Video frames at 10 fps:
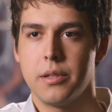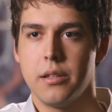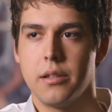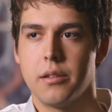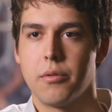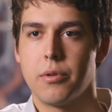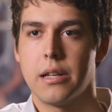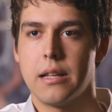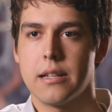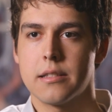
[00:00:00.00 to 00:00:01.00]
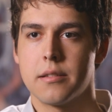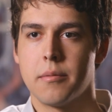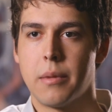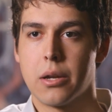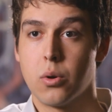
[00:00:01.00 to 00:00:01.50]
me realize
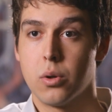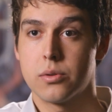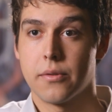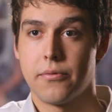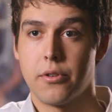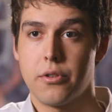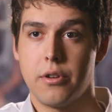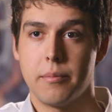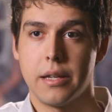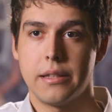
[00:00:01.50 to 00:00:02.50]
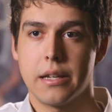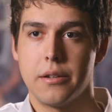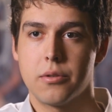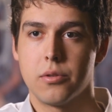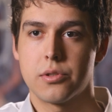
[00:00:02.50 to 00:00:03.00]
my goals of furthering my
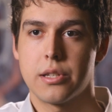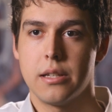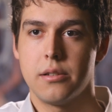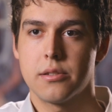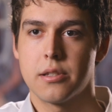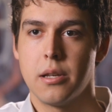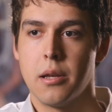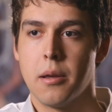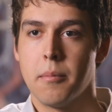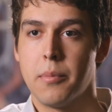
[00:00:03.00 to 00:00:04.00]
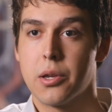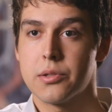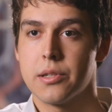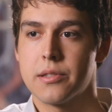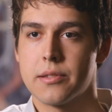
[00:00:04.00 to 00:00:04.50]
technical skills
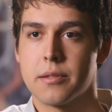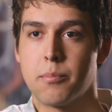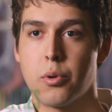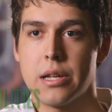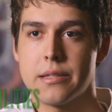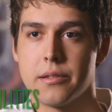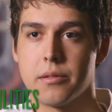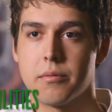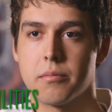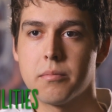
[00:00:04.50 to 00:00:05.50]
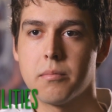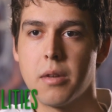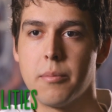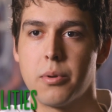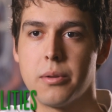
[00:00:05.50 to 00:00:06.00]
because it's present
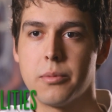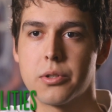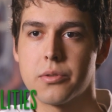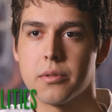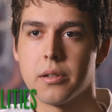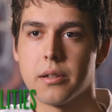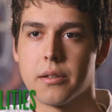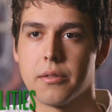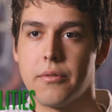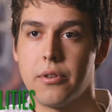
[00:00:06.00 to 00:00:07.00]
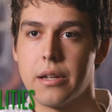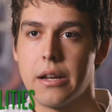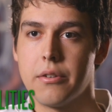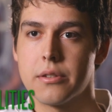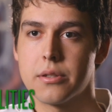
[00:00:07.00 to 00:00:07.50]
in pretty much different
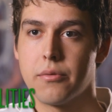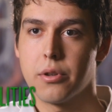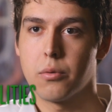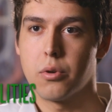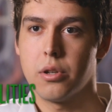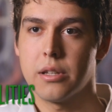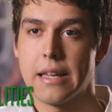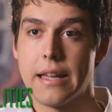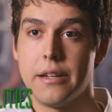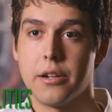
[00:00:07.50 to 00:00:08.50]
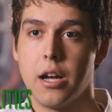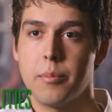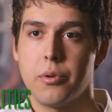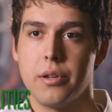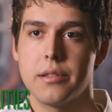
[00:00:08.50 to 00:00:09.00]
areas over the world, and it
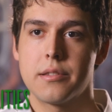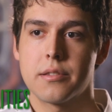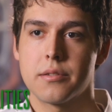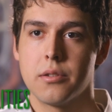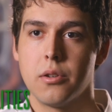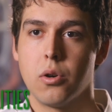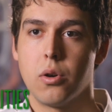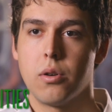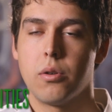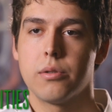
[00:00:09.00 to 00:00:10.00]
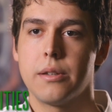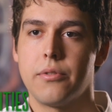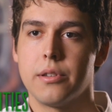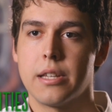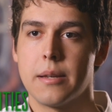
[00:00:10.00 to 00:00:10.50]
operates all
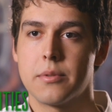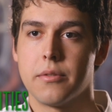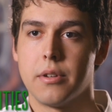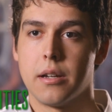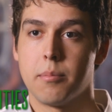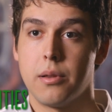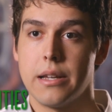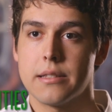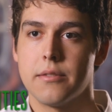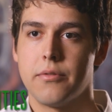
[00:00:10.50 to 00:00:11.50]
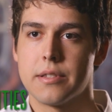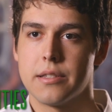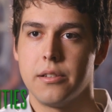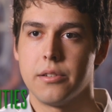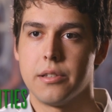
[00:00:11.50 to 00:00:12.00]
different types of plants and
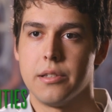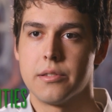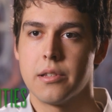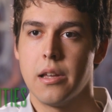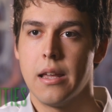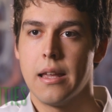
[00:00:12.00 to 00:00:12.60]
facilities.